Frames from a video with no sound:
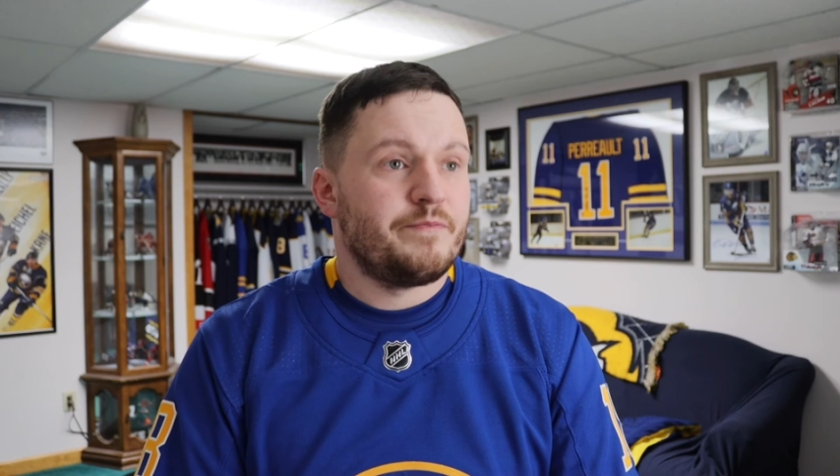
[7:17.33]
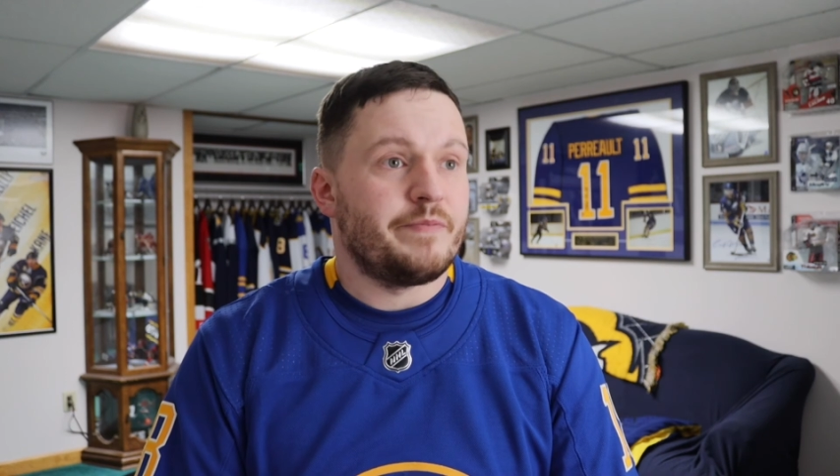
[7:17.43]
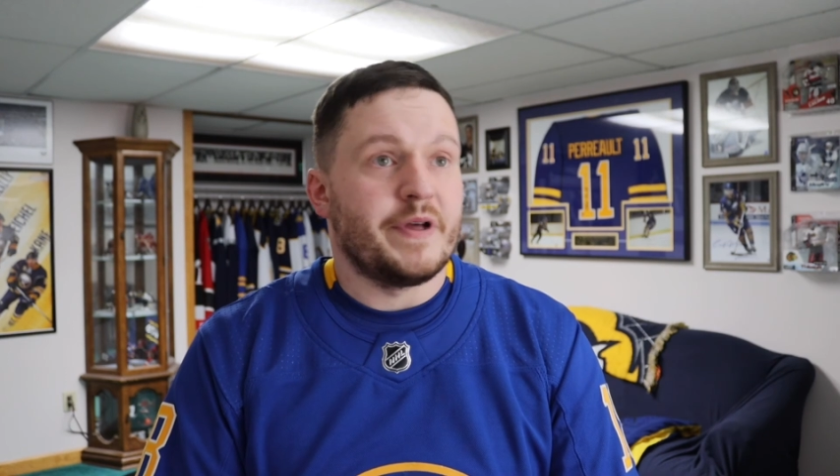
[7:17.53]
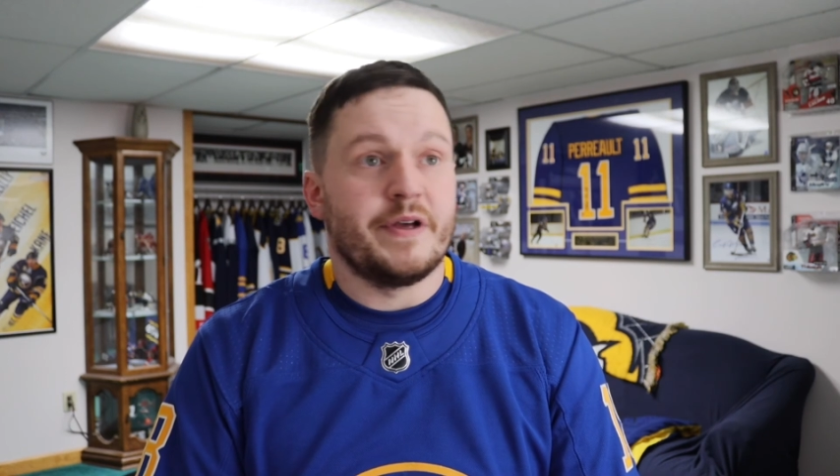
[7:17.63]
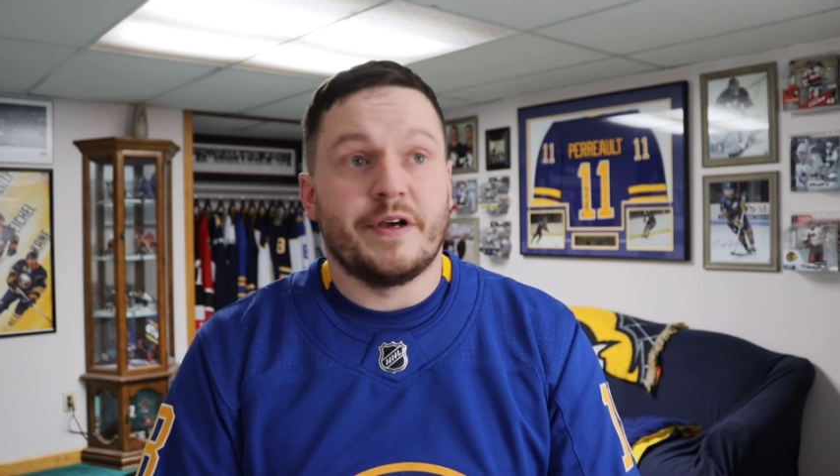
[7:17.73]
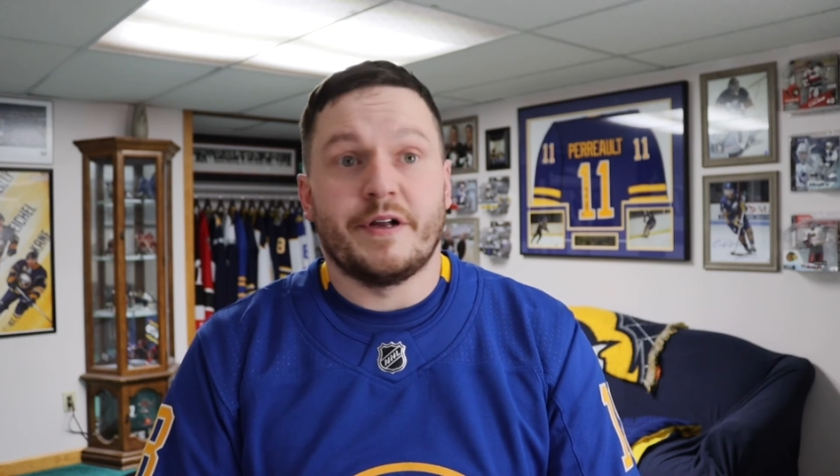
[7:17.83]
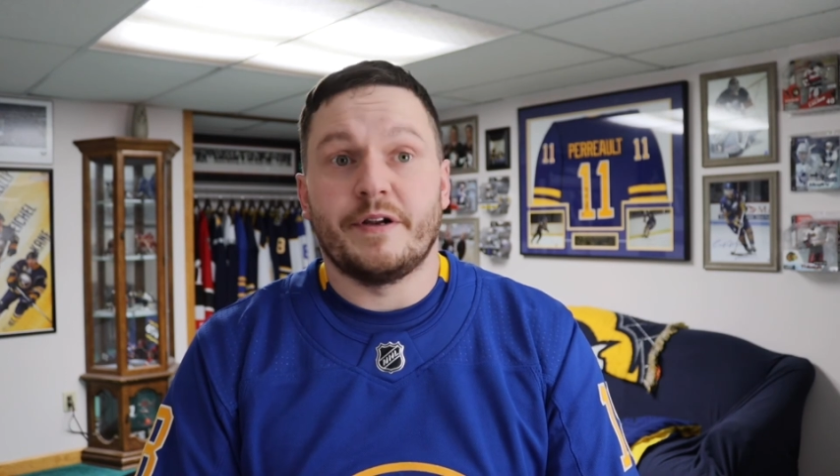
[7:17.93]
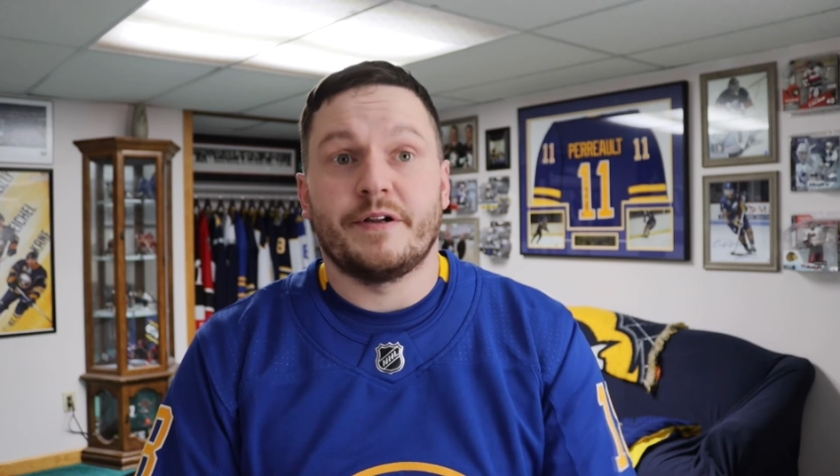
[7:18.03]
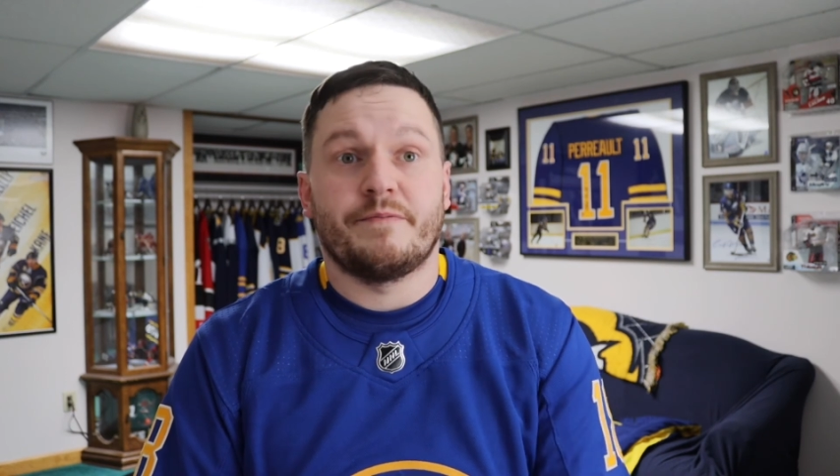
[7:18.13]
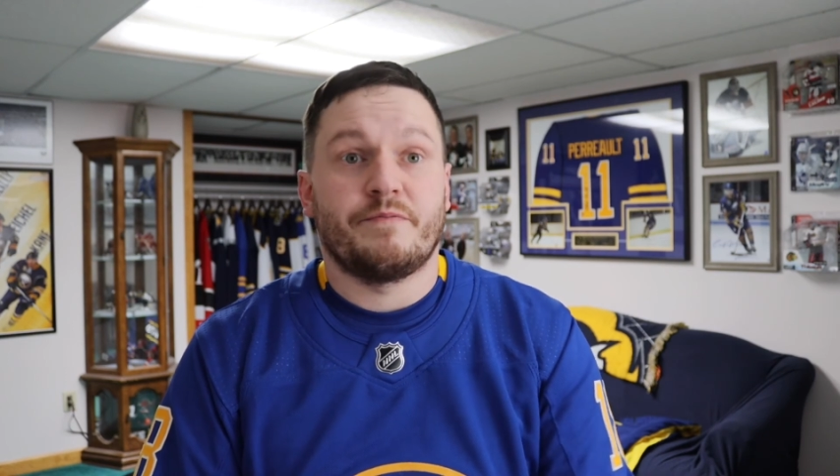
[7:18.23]

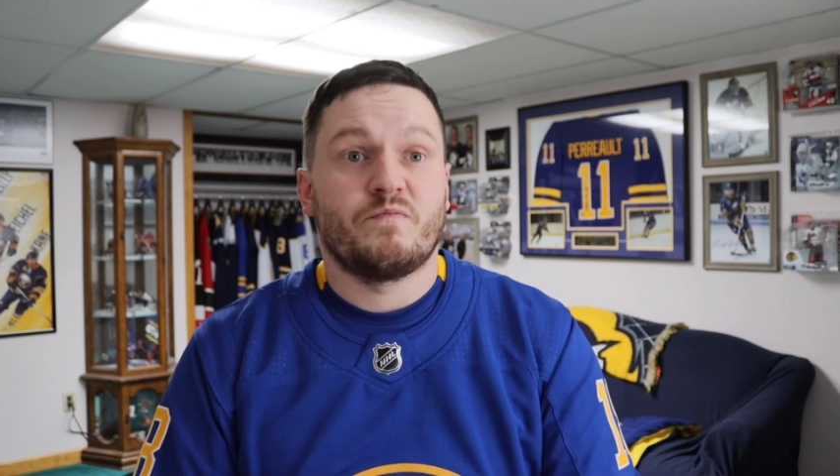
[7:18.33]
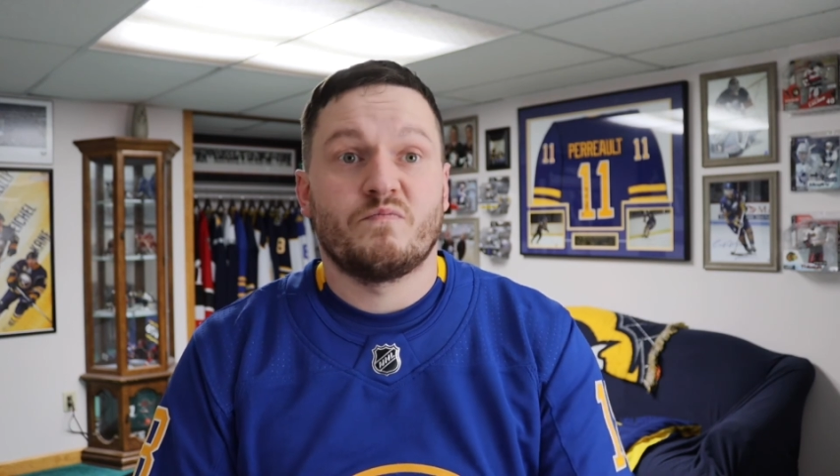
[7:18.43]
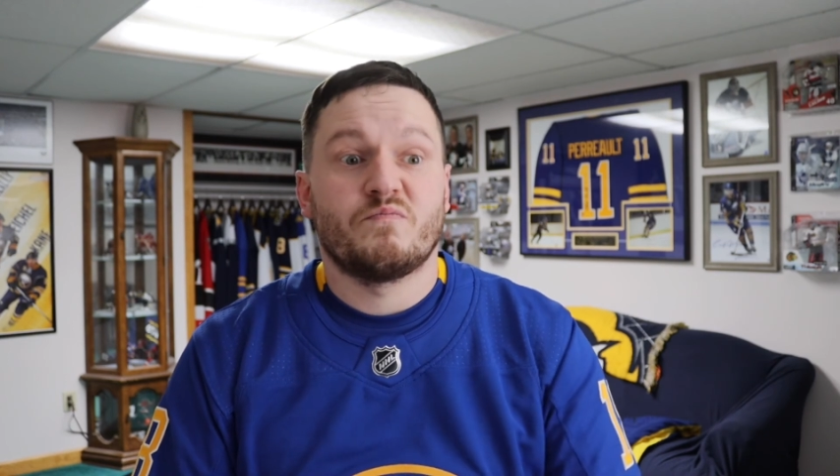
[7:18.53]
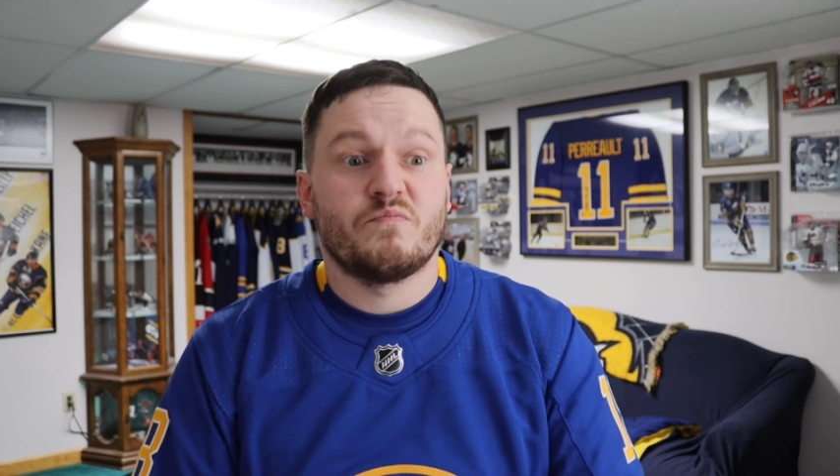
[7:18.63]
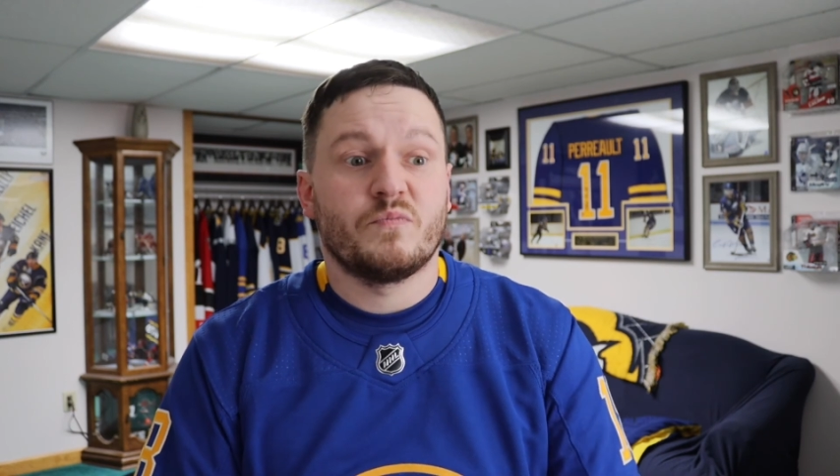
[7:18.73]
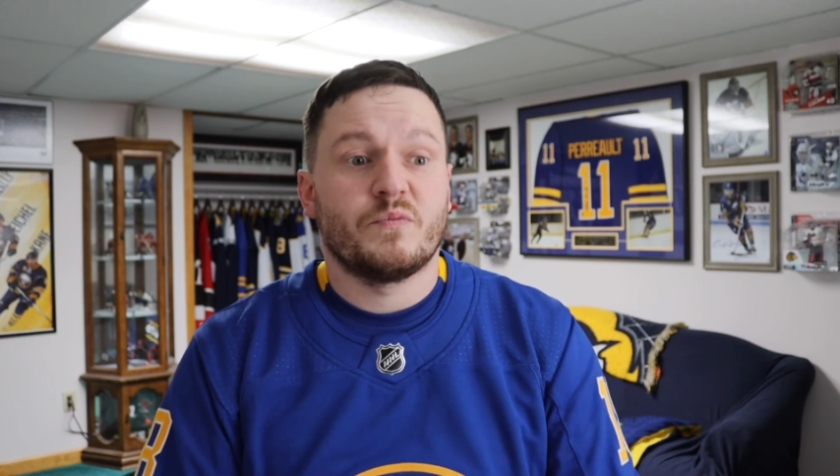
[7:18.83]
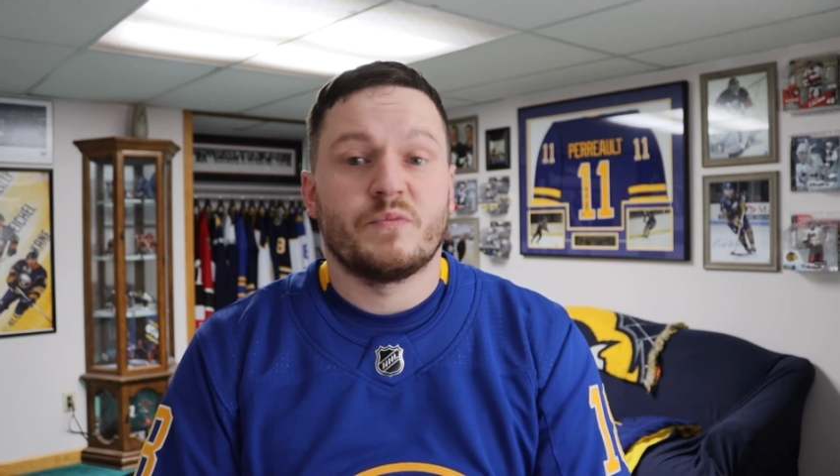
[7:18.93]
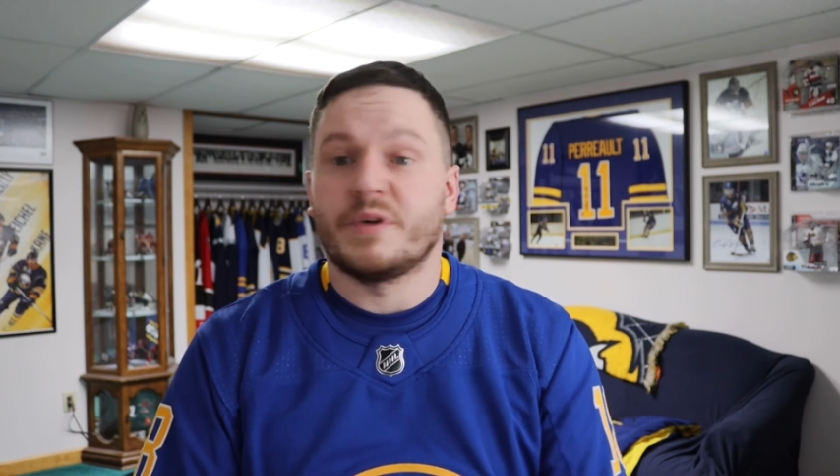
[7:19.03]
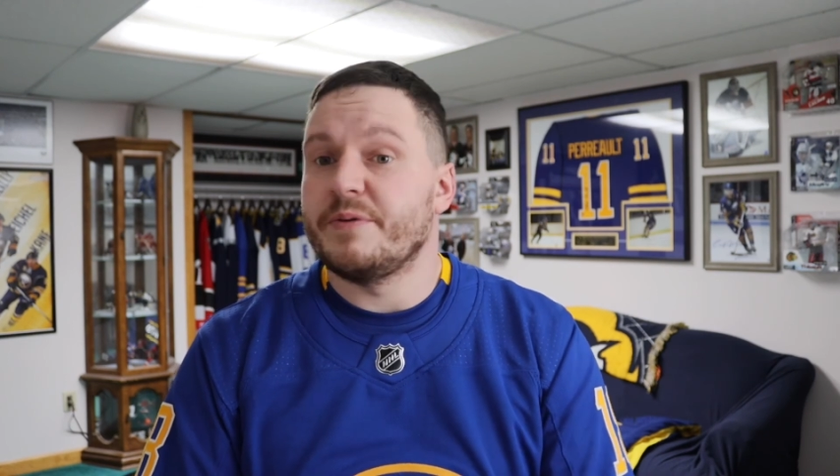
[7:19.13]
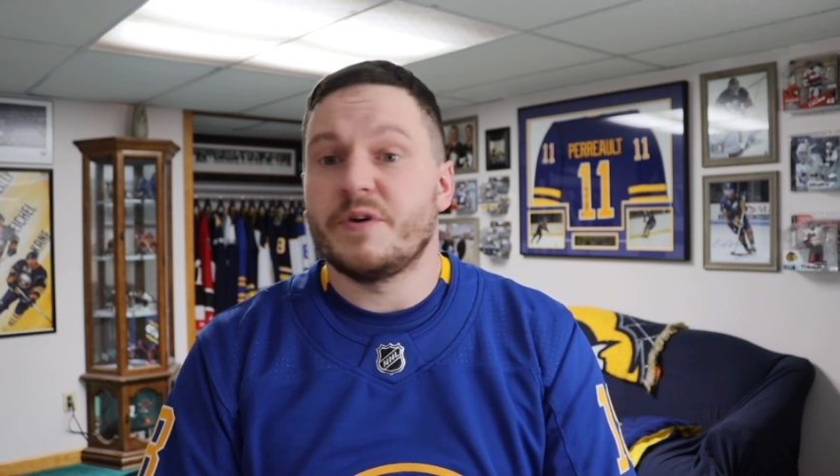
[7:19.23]
And
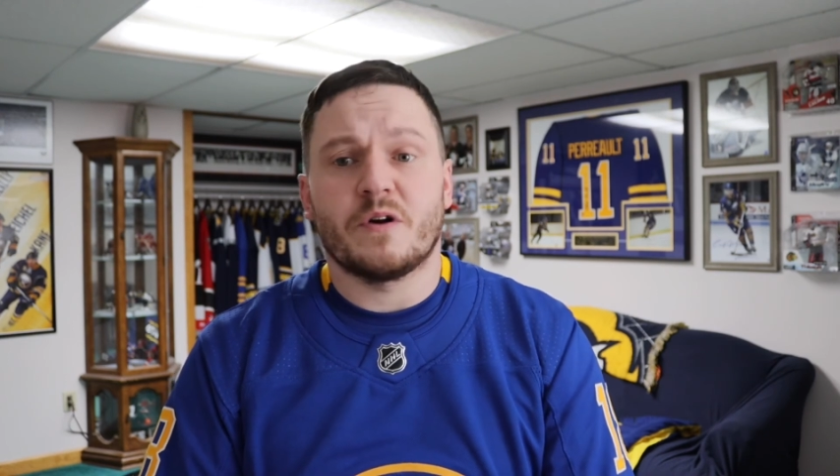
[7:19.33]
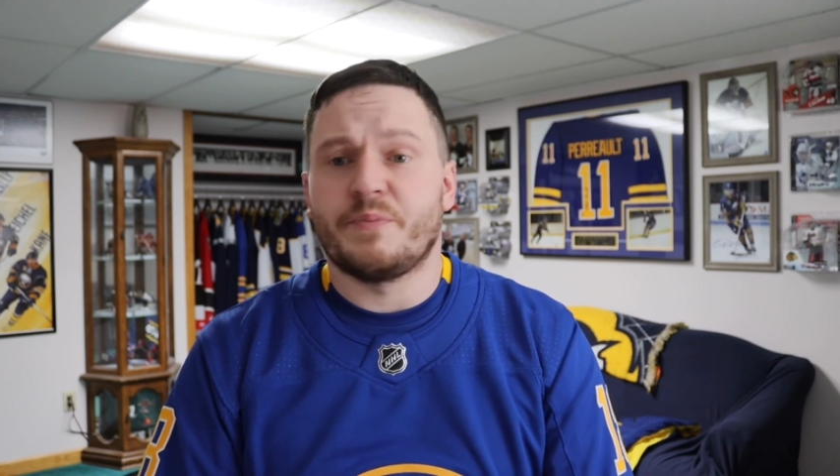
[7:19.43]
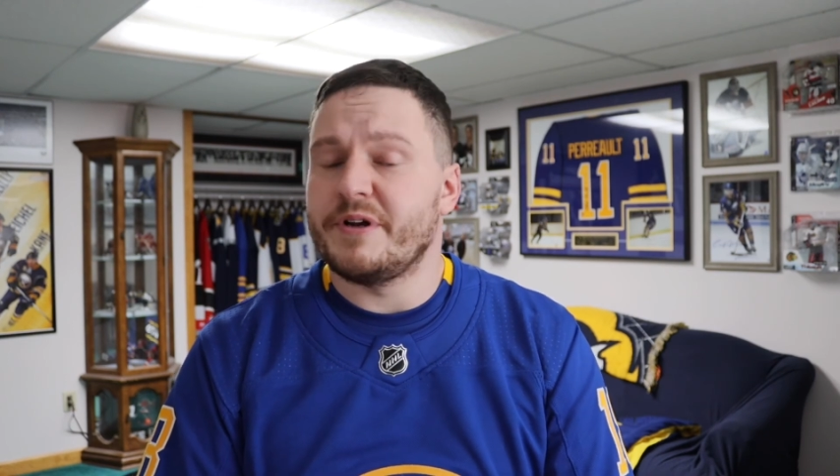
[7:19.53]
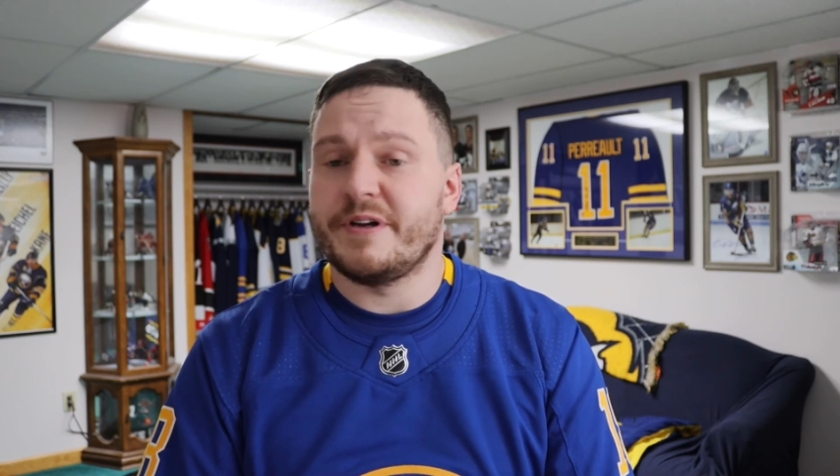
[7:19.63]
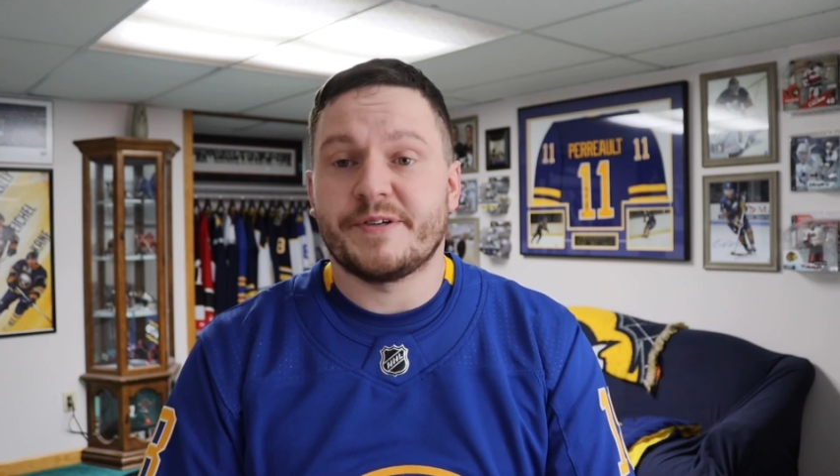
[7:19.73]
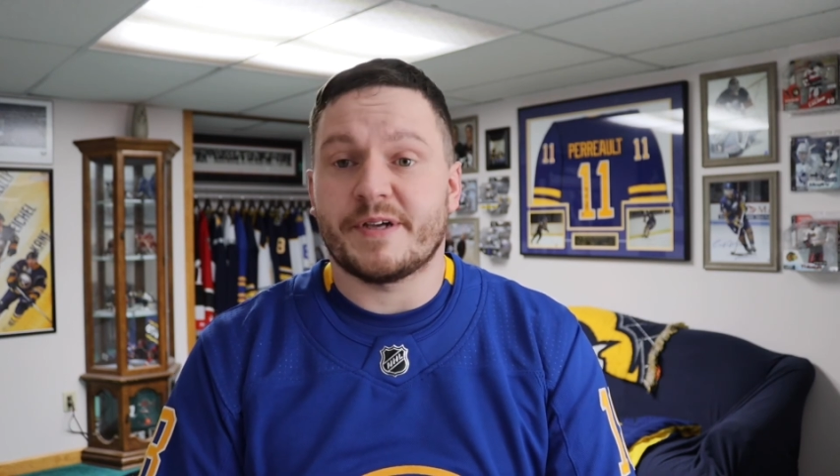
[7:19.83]
give me your opinions